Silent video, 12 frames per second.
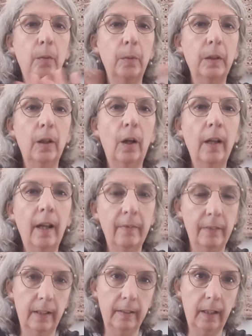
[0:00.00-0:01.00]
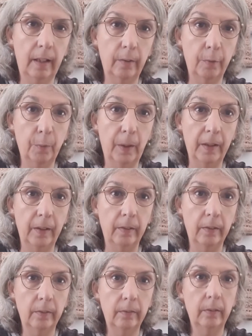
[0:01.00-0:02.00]
we don't have that kind of weather
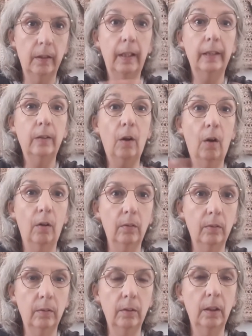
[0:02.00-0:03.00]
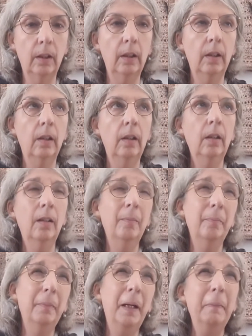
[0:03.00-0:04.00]
at all.
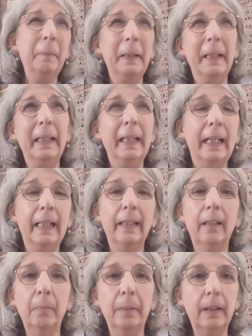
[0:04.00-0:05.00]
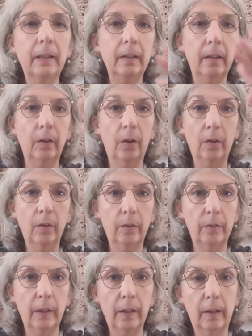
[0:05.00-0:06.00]
Maybe a little bit in the north
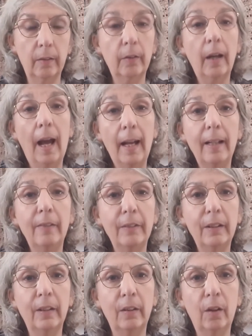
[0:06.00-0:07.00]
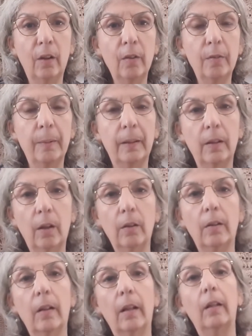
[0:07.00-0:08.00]
of the country. I live in the north, but
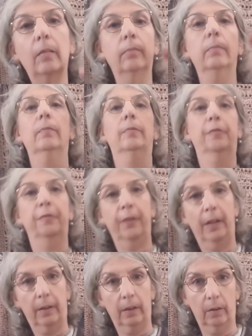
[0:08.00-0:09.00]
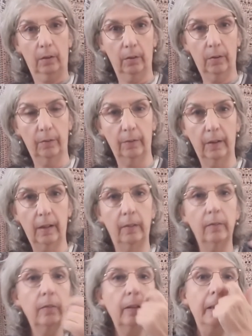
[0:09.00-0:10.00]
not the very north of the
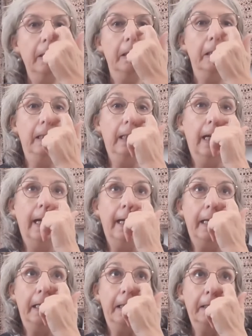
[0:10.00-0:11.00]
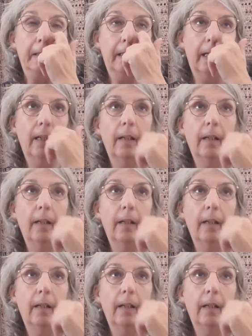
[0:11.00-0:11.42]
country. And